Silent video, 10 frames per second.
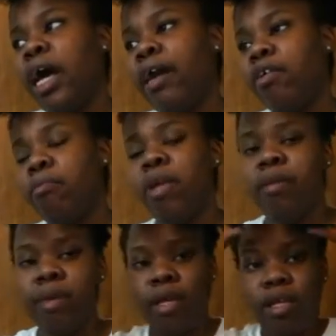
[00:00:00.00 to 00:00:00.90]
I don't know,
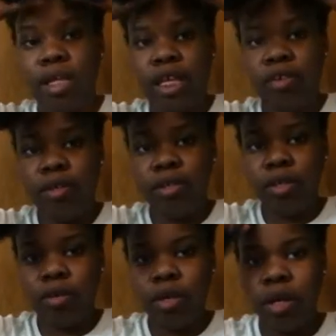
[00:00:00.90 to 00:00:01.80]
maybe a year or
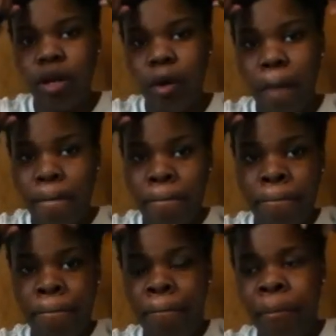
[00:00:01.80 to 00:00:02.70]
so ago,
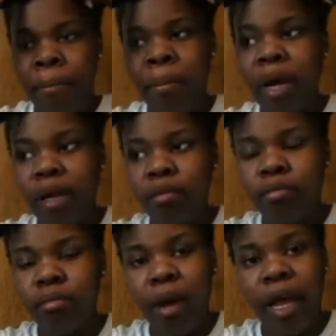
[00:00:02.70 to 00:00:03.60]
but
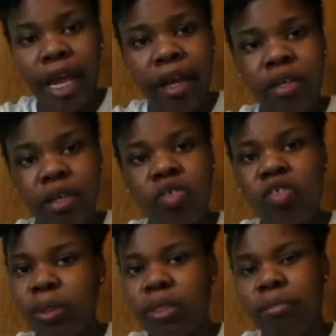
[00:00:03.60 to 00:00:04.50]
my hair does
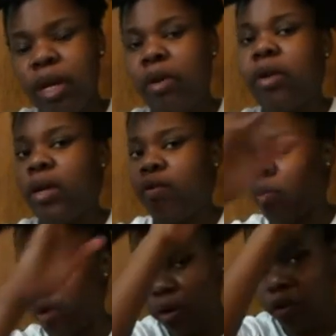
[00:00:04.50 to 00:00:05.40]
twist better
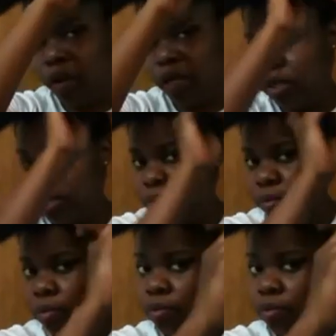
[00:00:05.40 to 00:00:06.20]
in one direction.